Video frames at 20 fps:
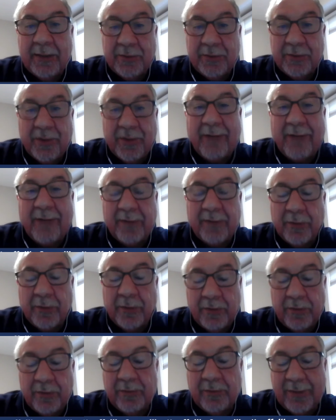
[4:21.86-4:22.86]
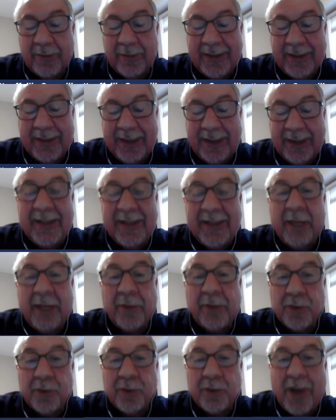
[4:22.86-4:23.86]
traffic, to contend
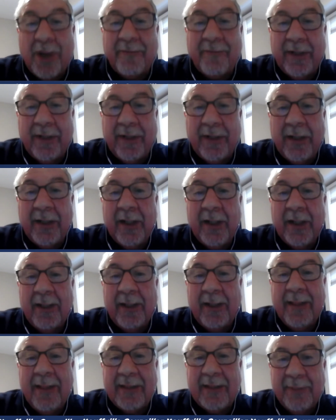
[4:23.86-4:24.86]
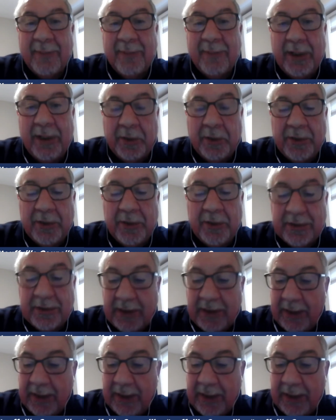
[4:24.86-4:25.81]
with the traffic that's been increased.